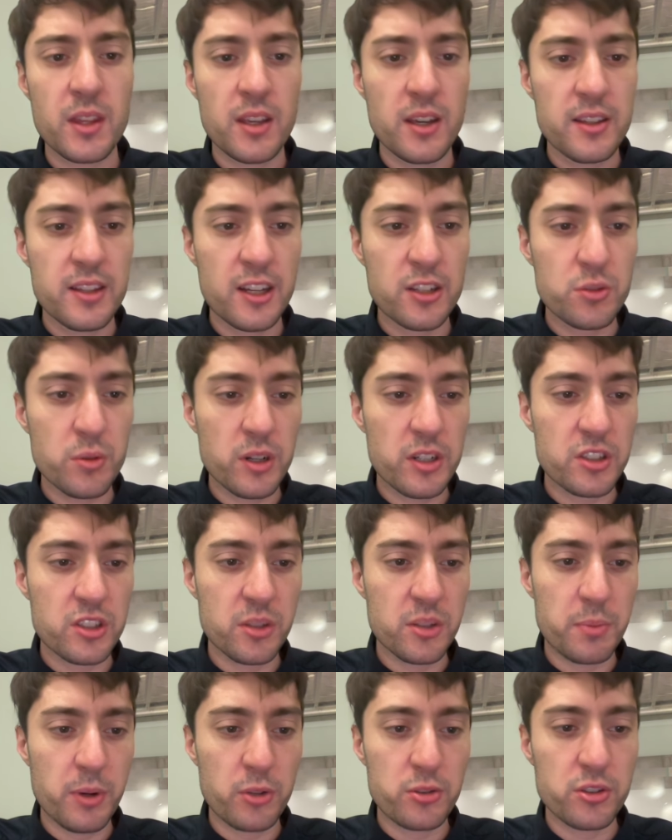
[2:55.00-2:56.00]
that's what it's
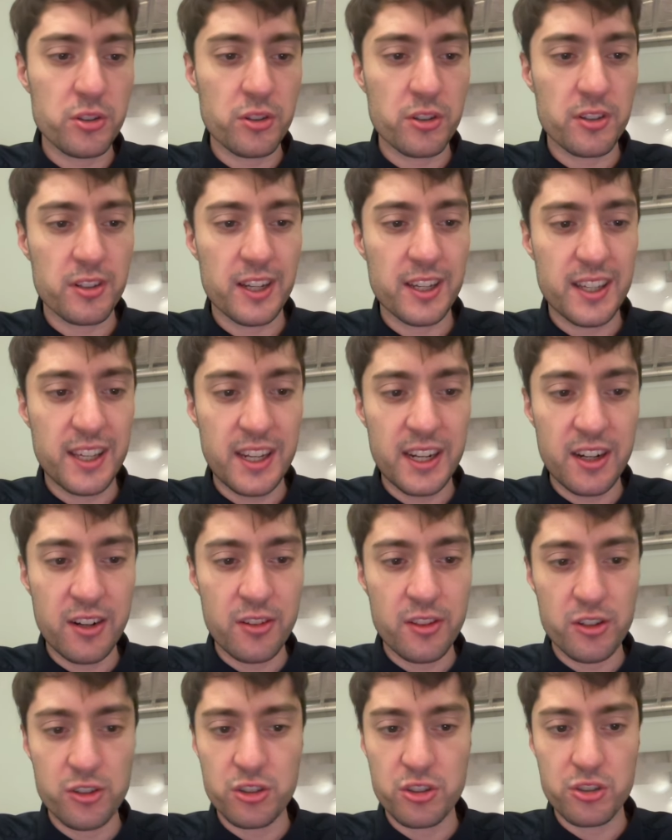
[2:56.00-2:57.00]
supposed to look like. Here,
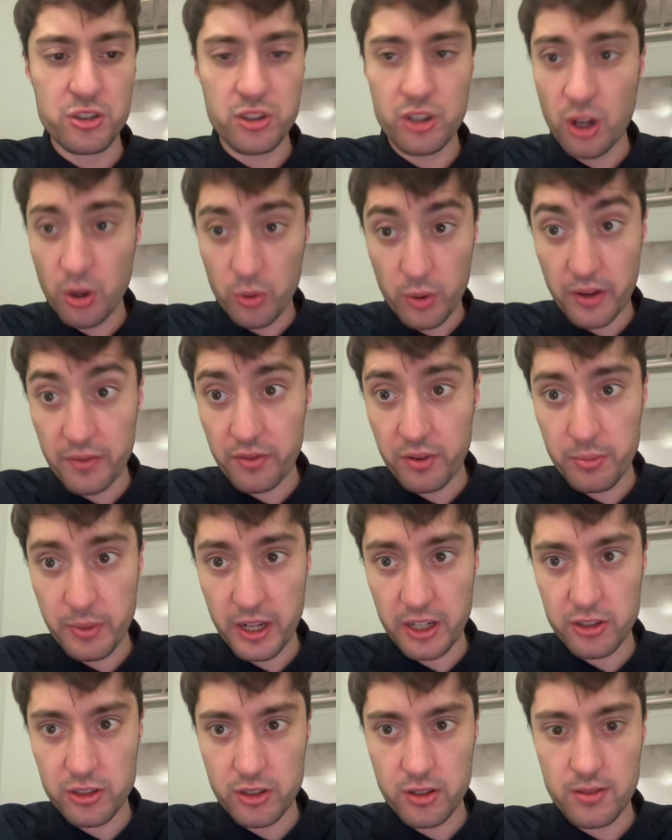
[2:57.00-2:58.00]
there's just no
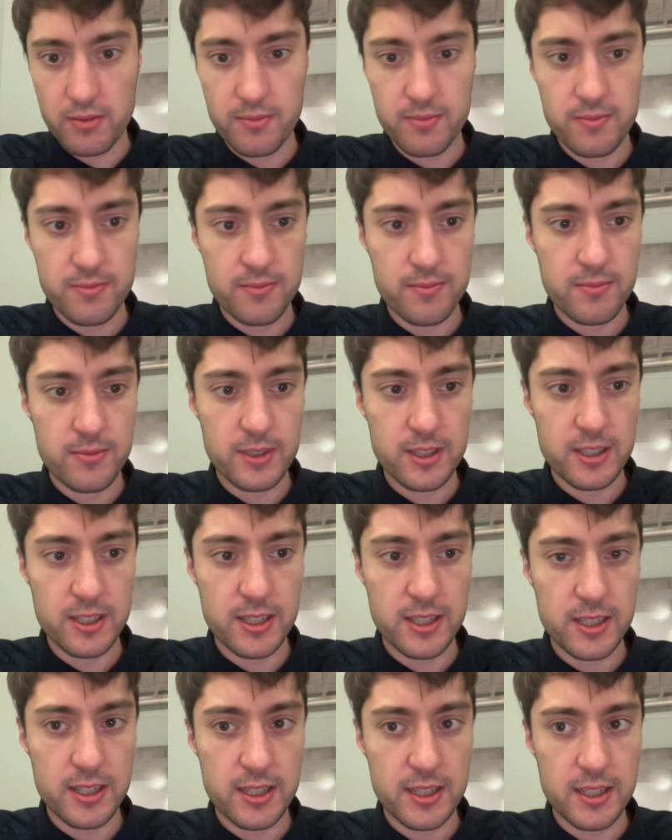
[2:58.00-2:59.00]
information.
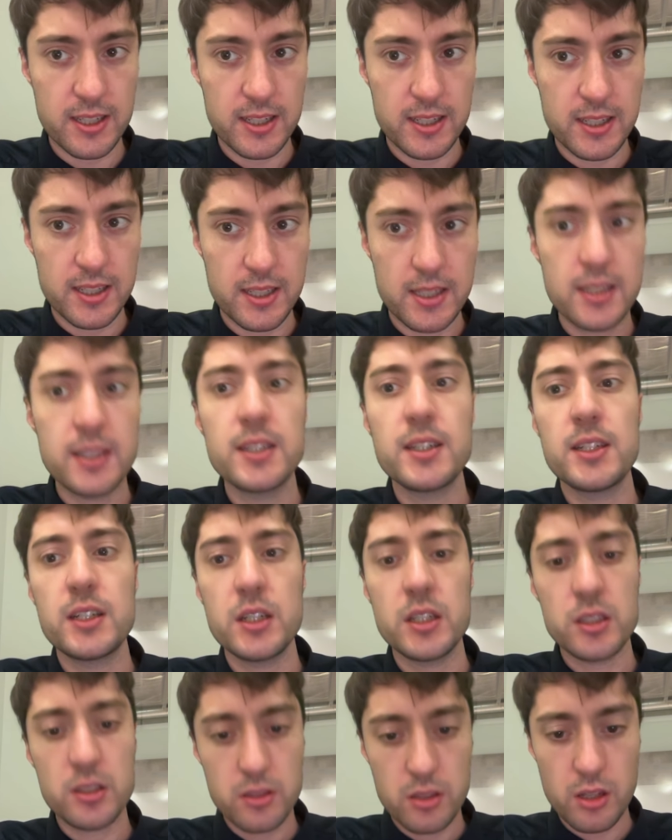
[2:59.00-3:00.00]
Okay.
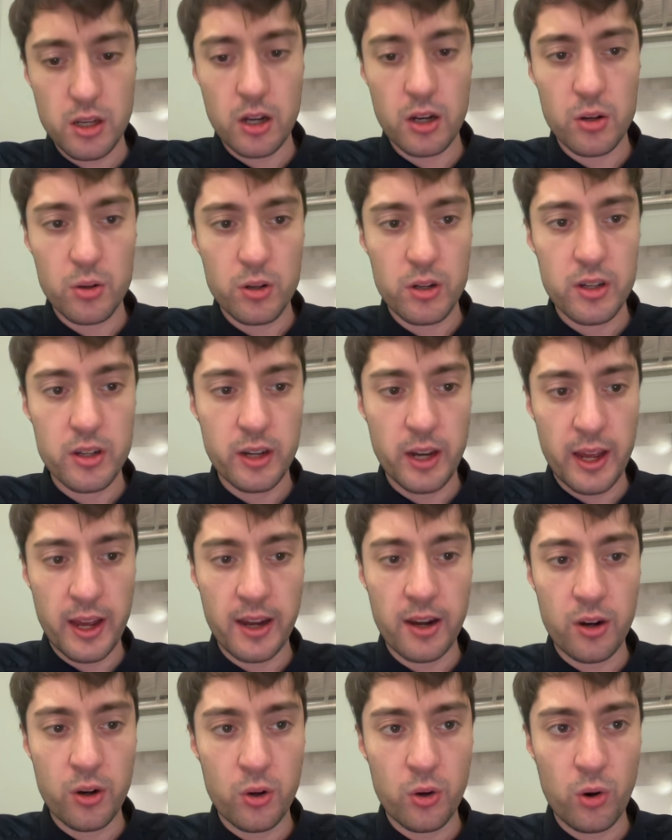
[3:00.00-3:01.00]
So
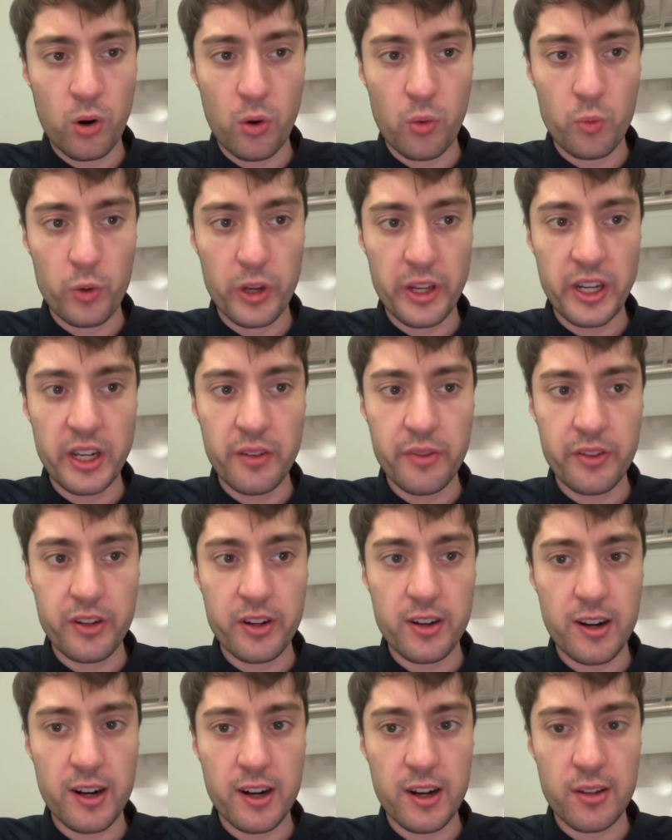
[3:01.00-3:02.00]
now we need to
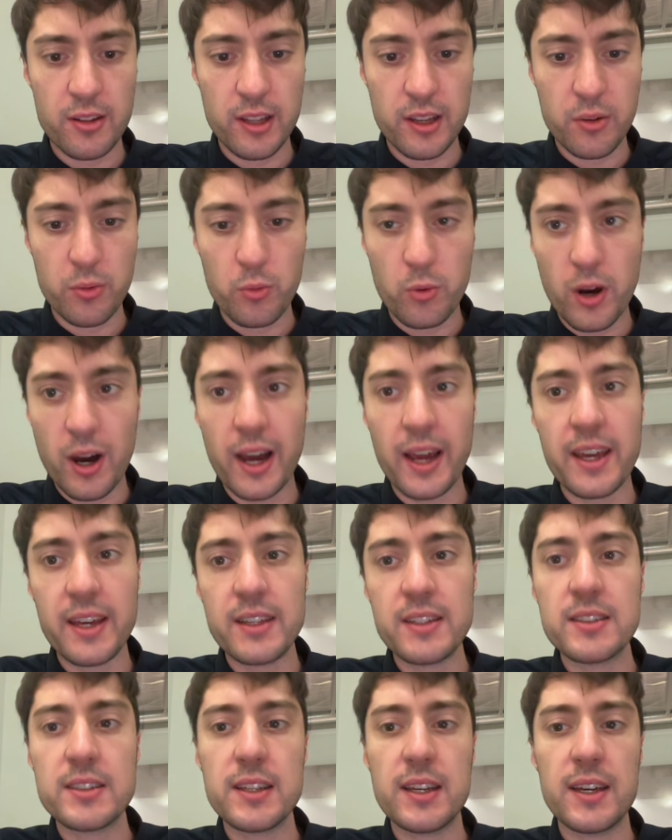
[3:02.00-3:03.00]
figure out, like, why
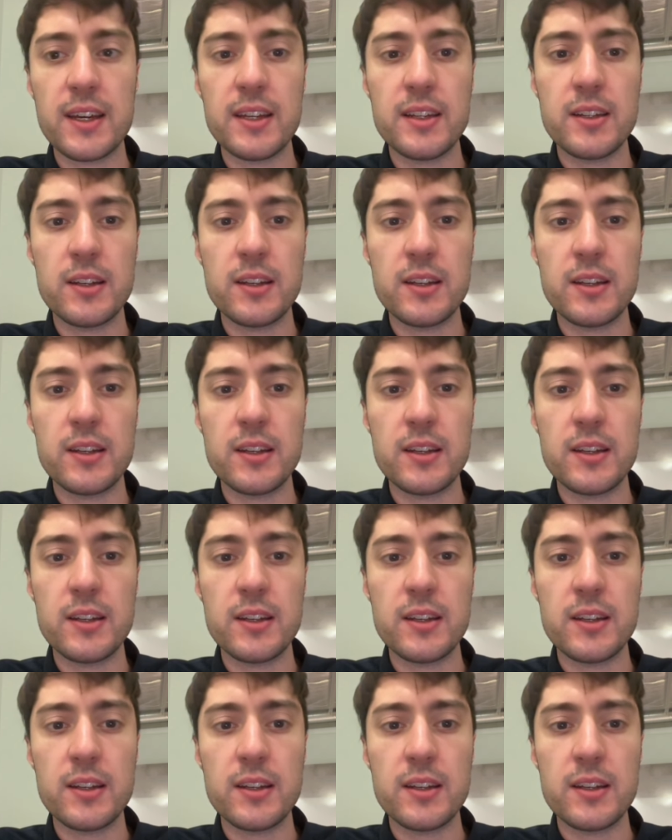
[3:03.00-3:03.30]
is it